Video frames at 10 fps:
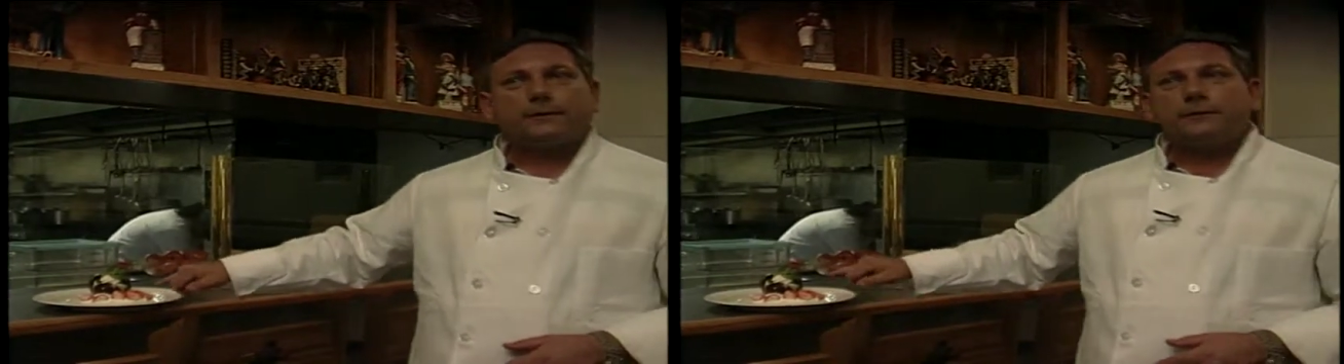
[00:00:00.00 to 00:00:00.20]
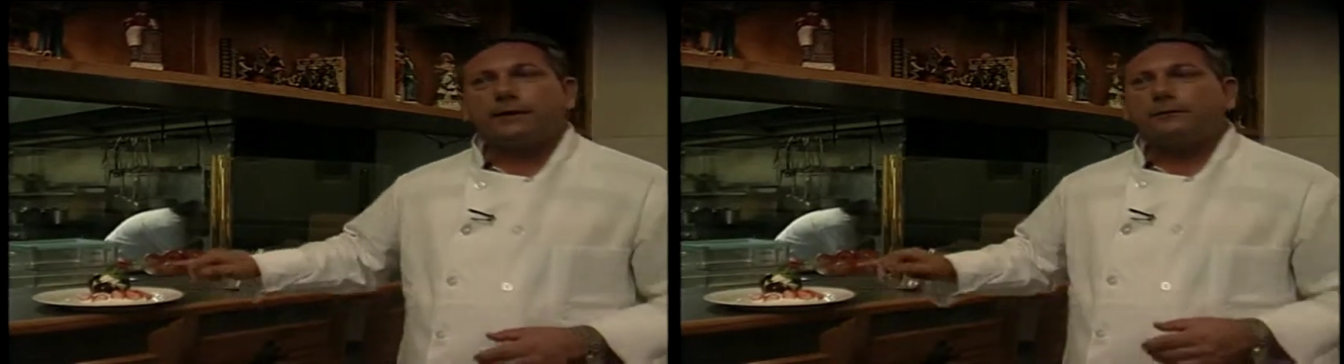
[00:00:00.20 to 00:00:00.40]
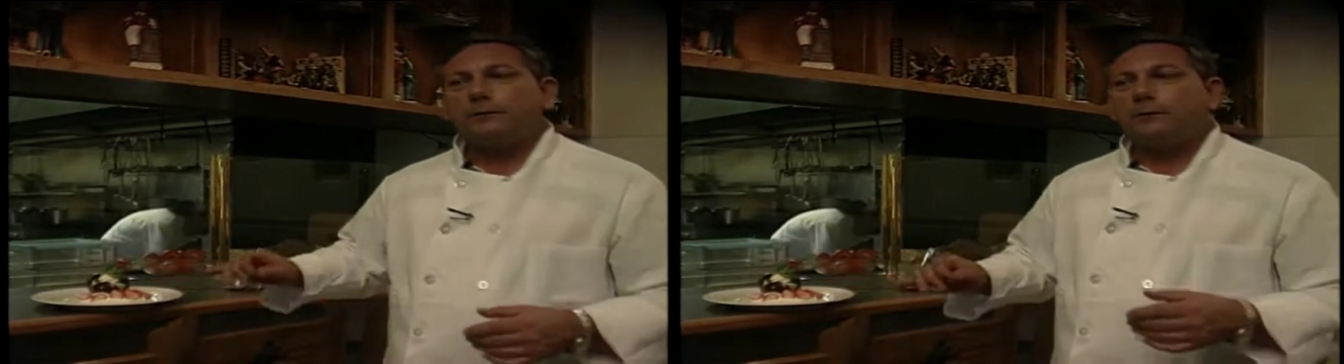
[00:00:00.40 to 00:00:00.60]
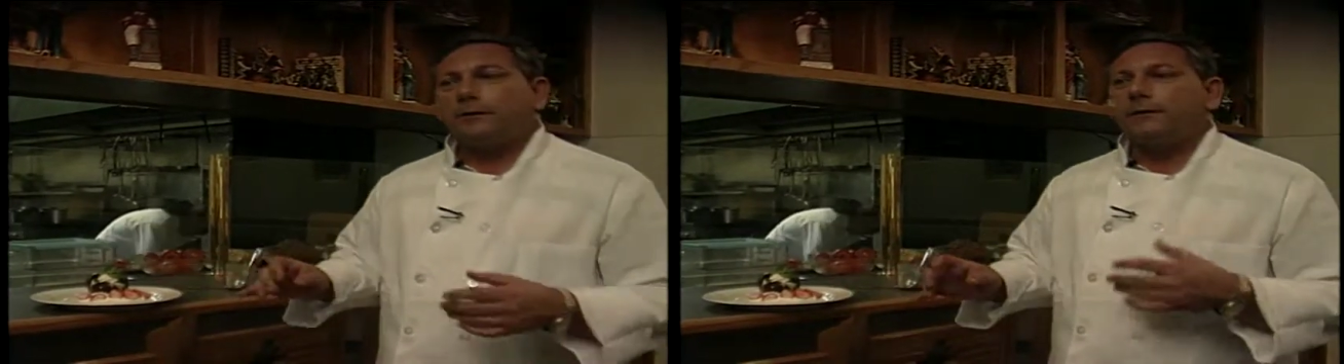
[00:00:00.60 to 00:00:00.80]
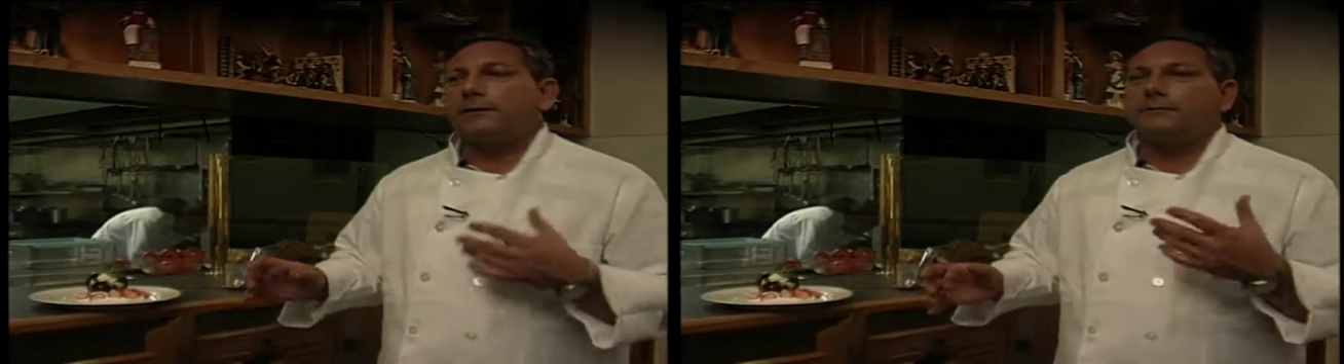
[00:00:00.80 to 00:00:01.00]
Now, if we want
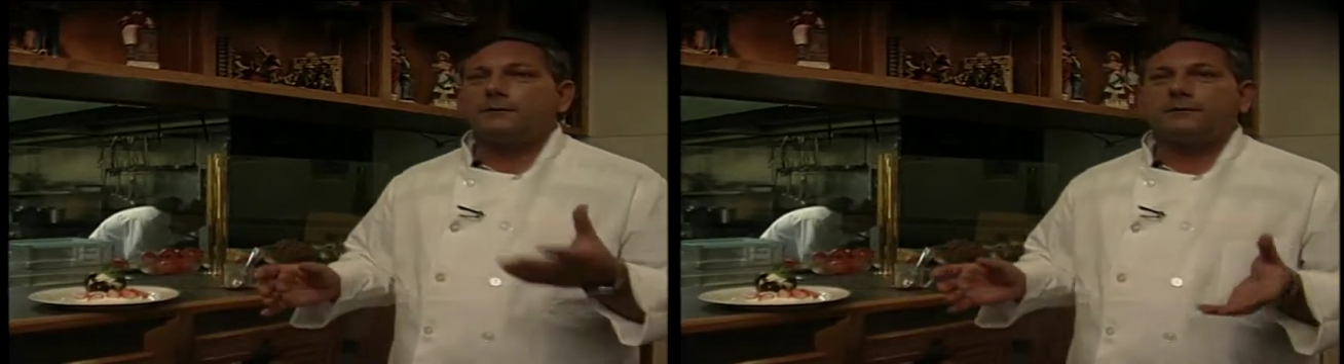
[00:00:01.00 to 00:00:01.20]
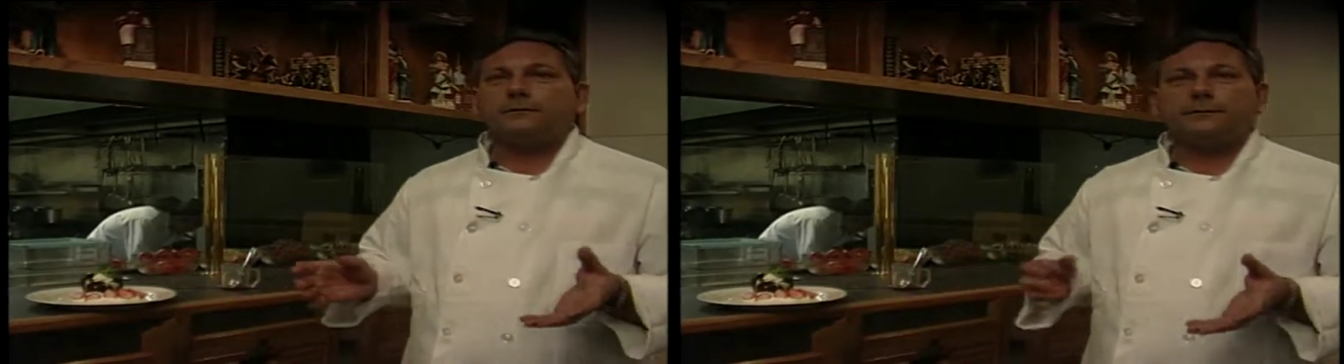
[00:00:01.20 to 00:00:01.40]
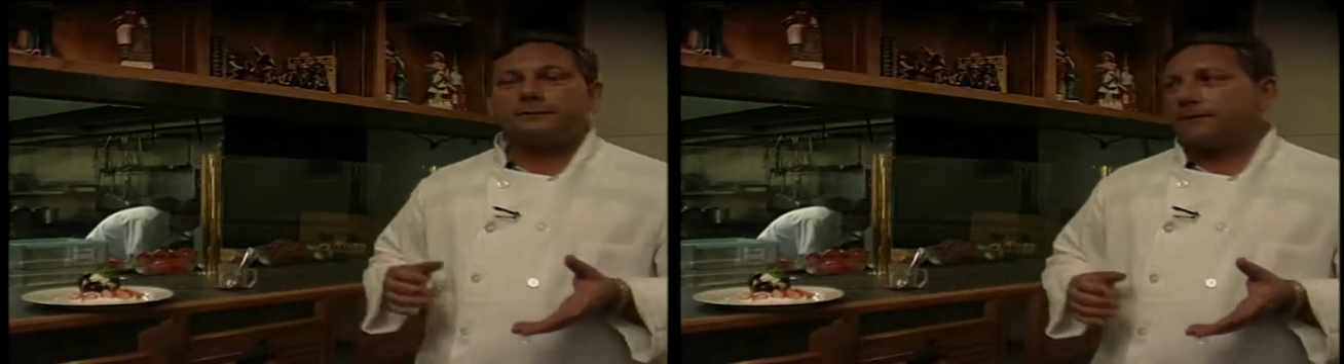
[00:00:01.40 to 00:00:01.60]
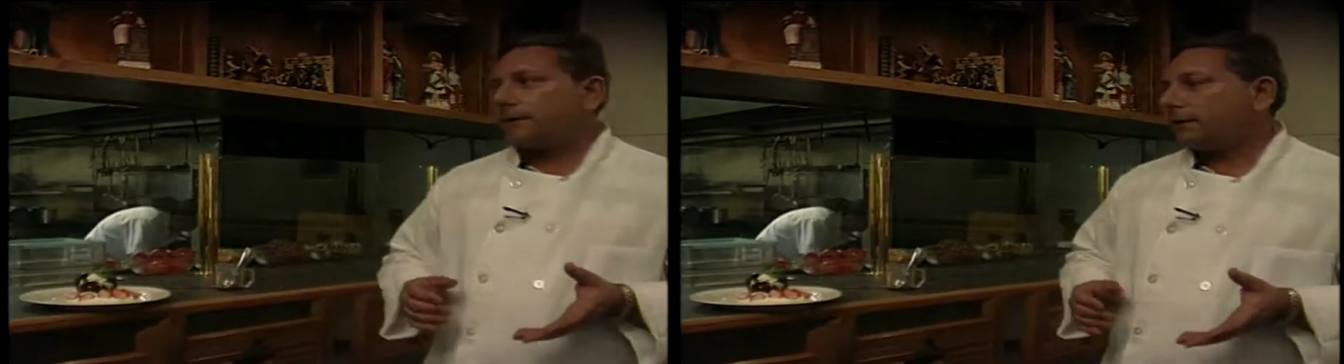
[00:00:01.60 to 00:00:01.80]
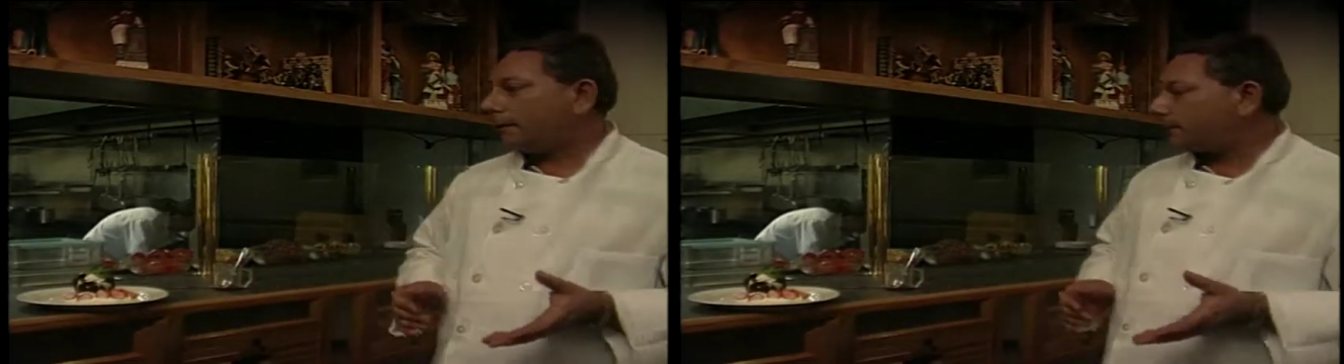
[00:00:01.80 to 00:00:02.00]
to give a little different
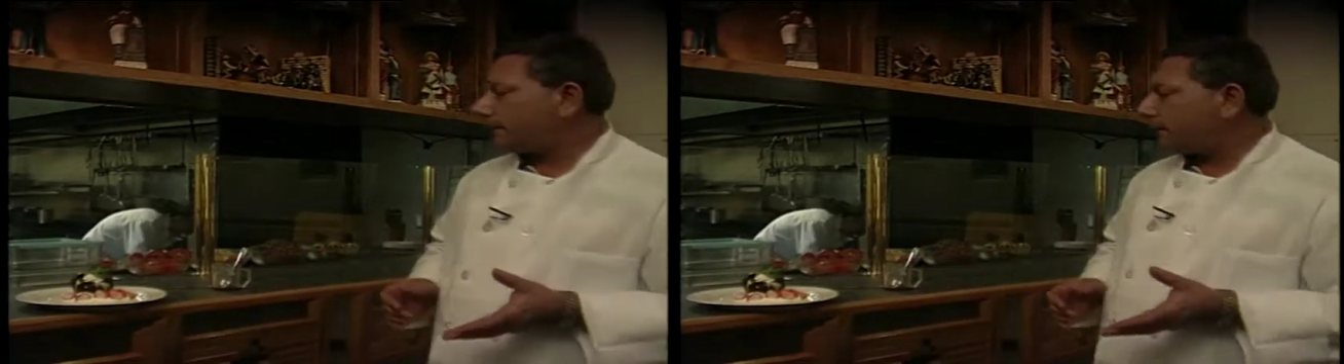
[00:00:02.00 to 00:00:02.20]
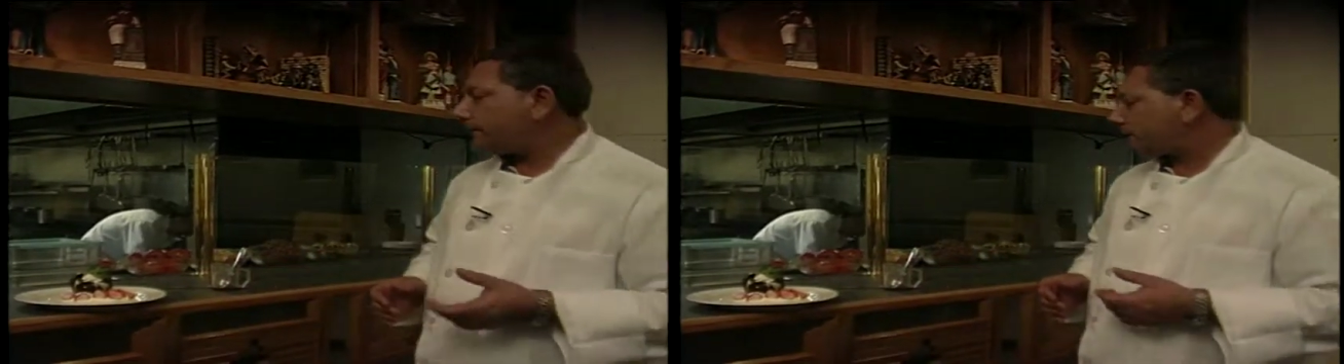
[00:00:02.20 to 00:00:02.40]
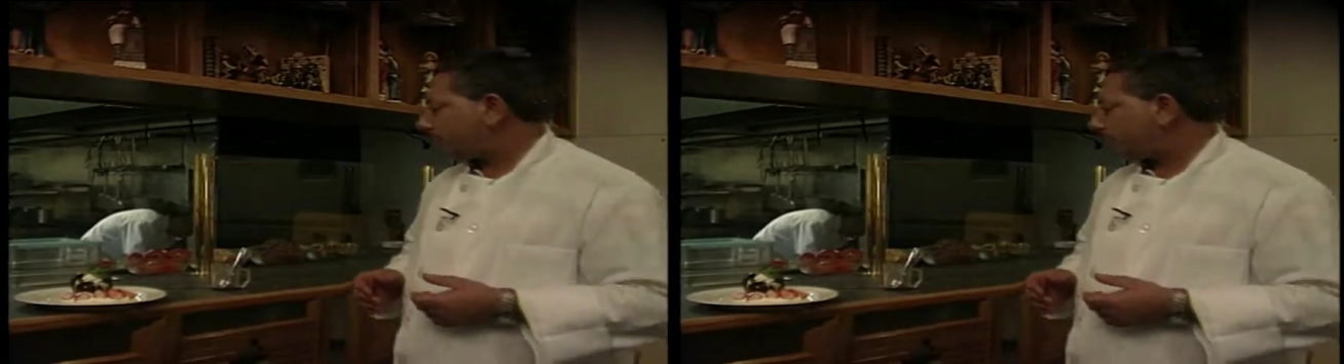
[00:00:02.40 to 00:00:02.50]
characteristic,